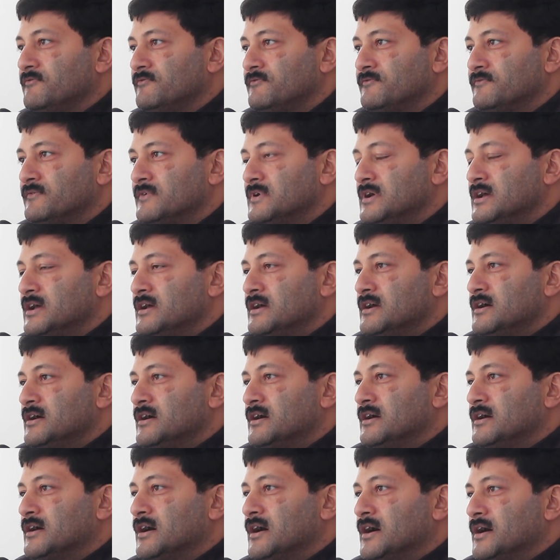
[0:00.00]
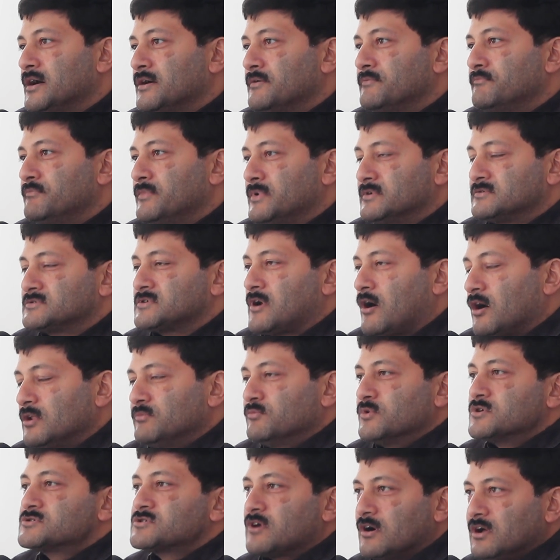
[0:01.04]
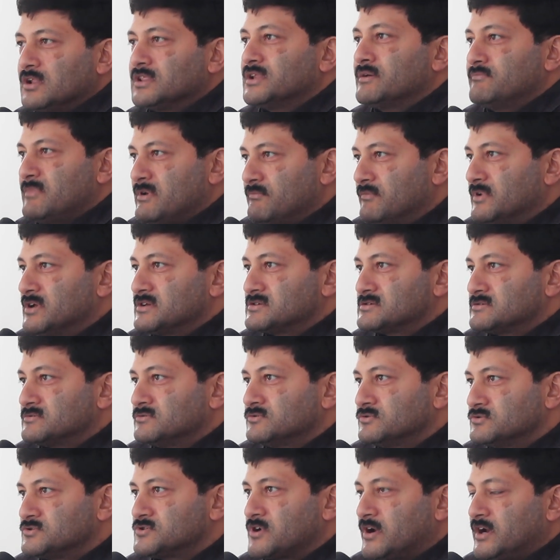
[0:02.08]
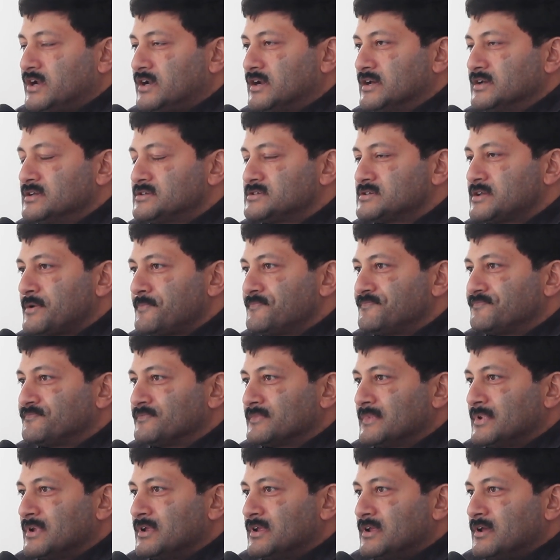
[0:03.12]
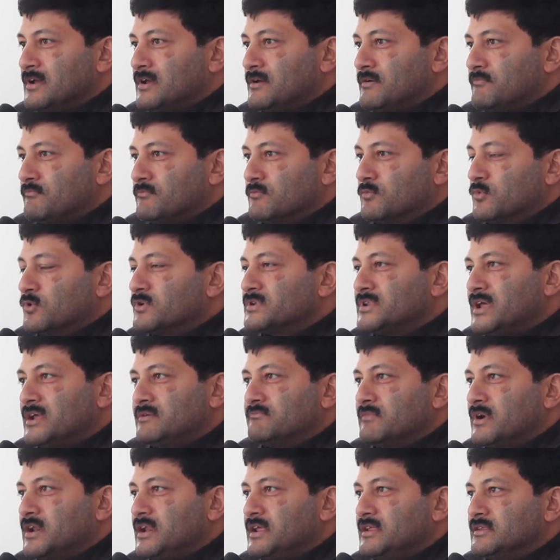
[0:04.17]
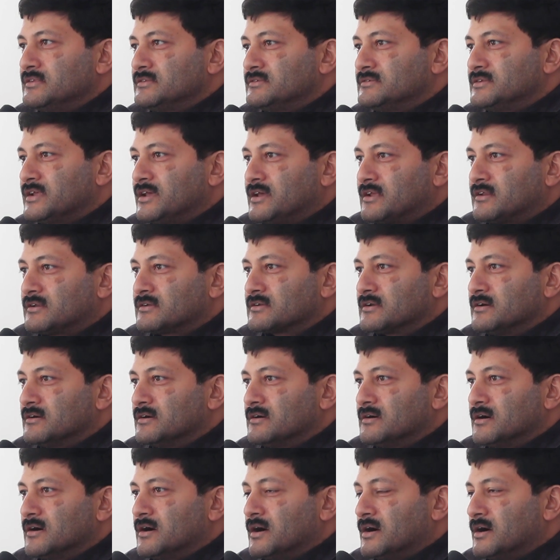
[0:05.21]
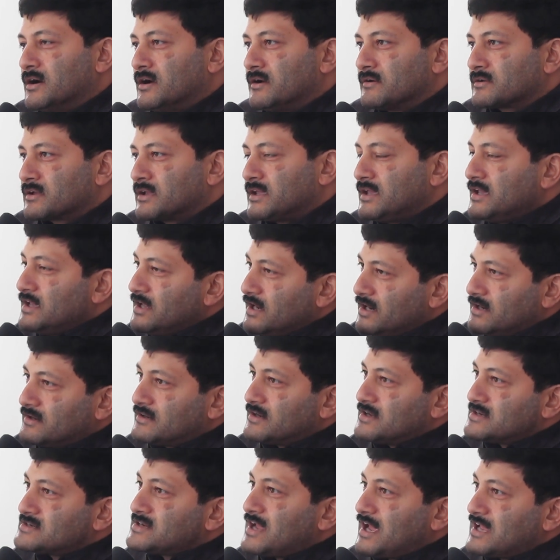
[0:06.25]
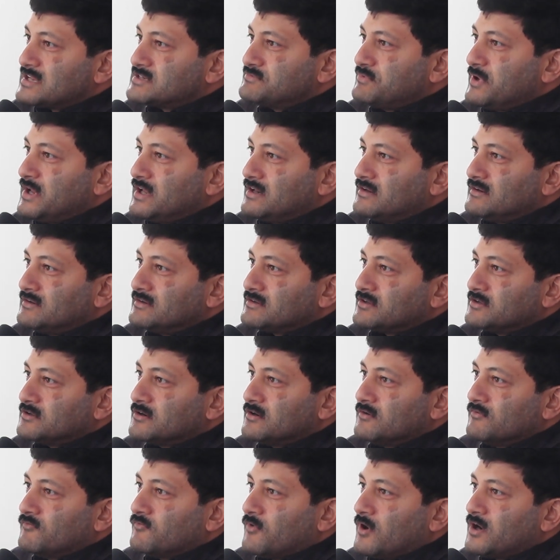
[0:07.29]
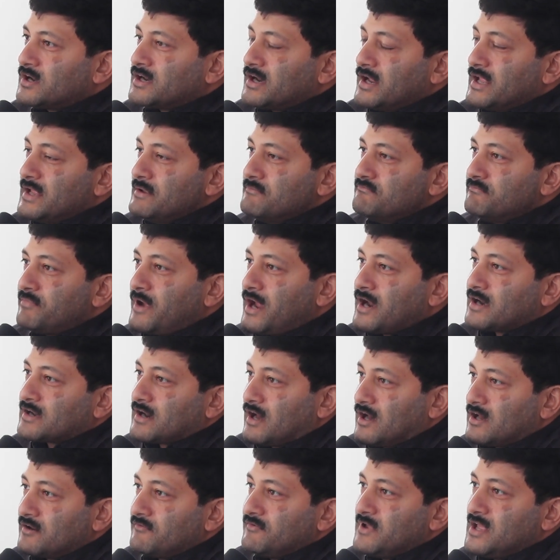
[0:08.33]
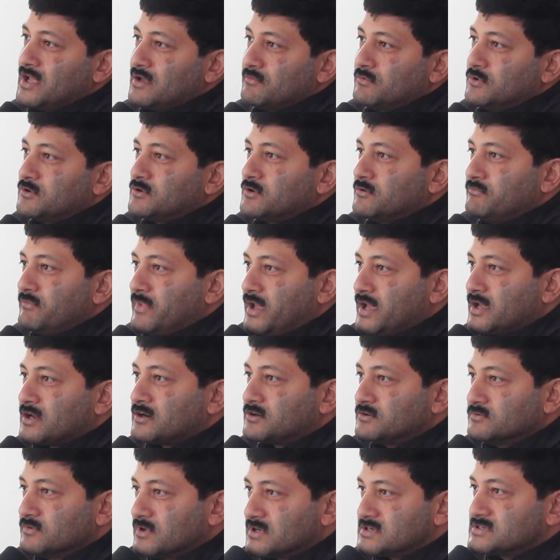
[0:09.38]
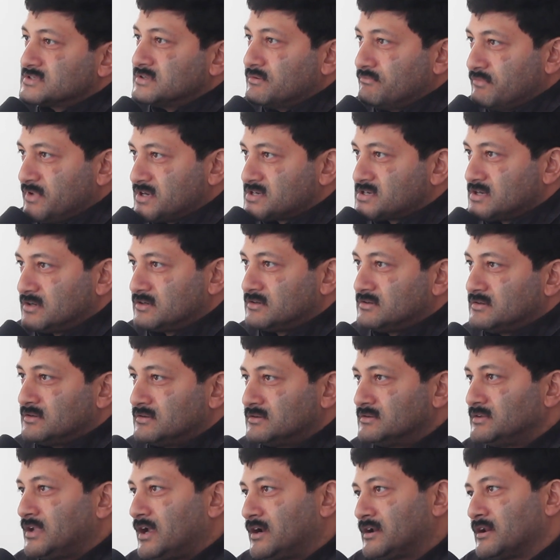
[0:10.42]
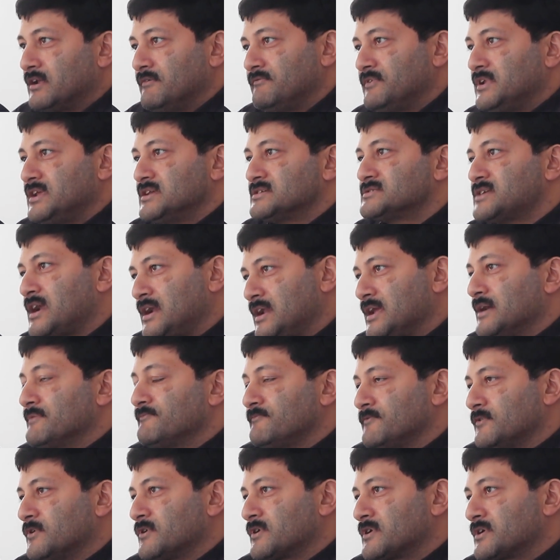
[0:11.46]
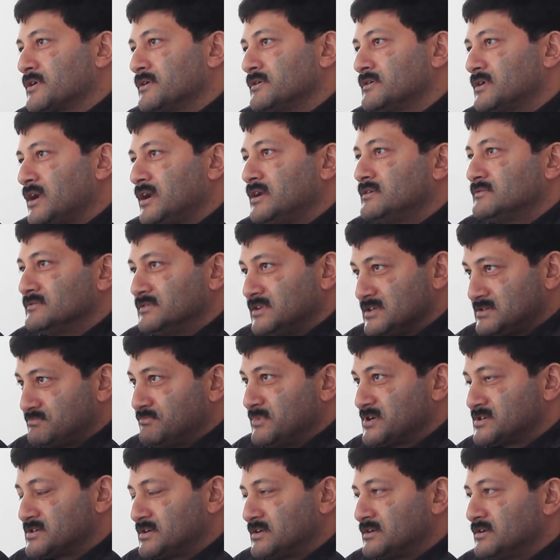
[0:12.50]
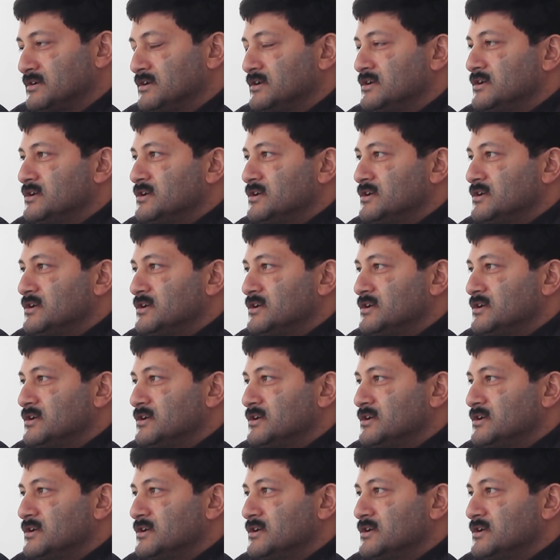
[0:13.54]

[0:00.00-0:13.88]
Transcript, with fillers: of, almost all the members who joined us, more than money, their key interest has been, what impact are we able to make towards the mission that Reverie is standing up for, right? This mission.